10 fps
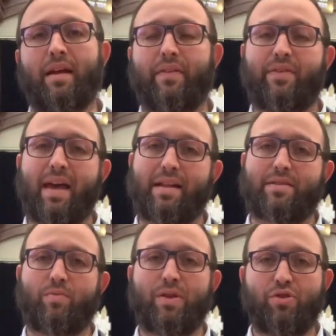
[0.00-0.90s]
that
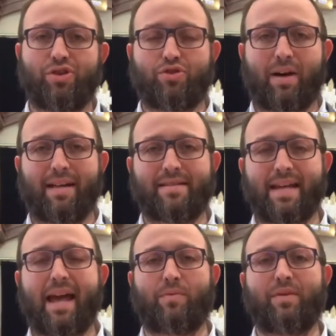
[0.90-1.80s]
we usually try and
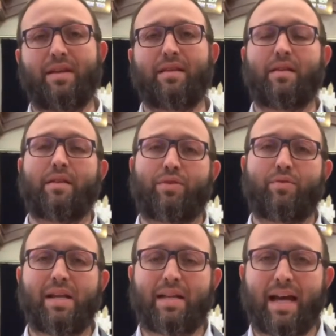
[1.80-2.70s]
say it within
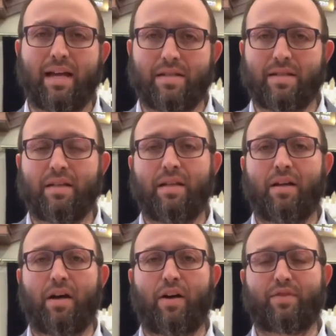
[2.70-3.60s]
3 days
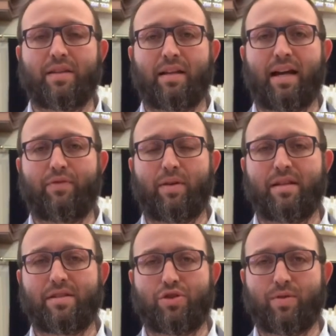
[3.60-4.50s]
after the life-threatening
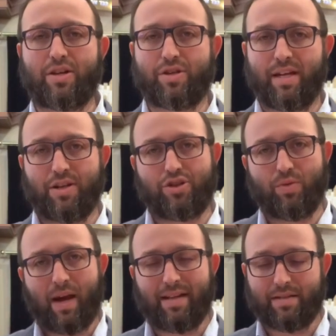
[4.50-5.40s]
situation. Here she
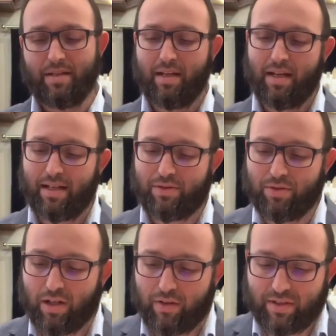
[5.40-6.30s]
waits until
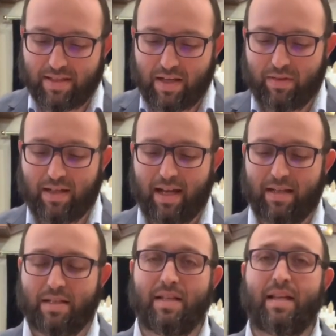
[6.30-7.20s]
after 7
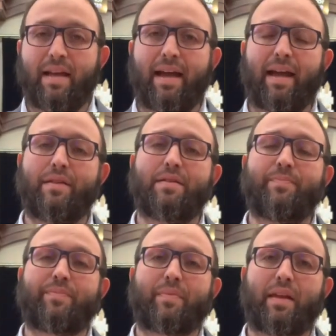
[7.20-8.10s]
days, and
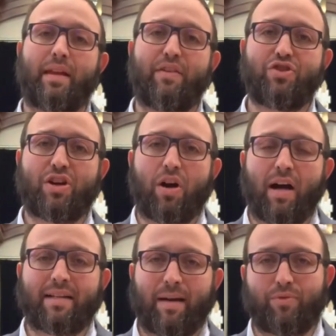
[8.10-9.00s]
if she
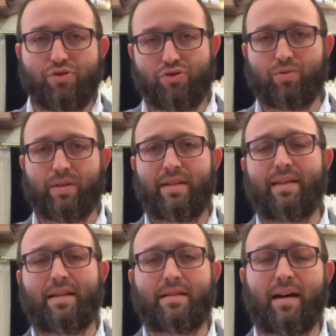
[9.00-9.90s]
can't come to shul within
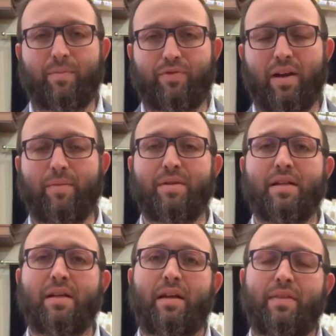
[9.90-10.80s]
that time frame,
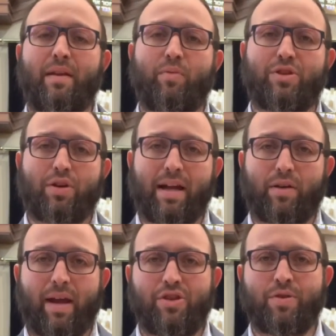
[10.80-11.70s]
then we try and
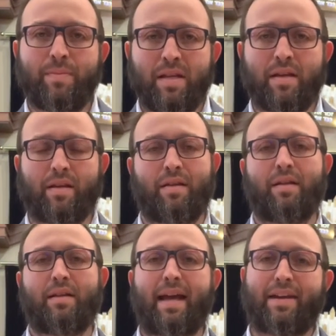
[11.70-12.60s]
arrange a minyan
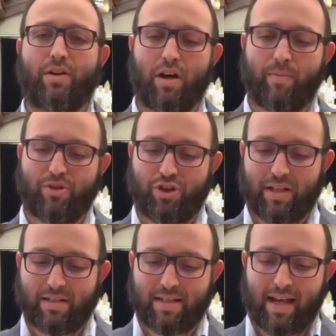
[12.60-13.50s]
at her home, and she can
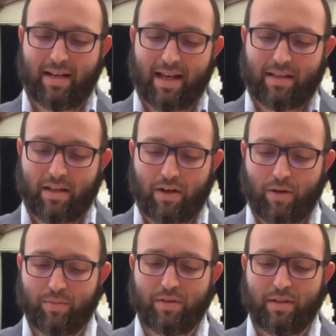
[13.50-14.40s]
say it at the
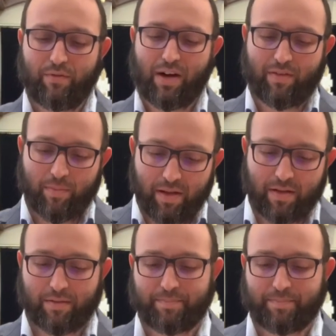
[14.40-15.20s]
home in front of the minyan.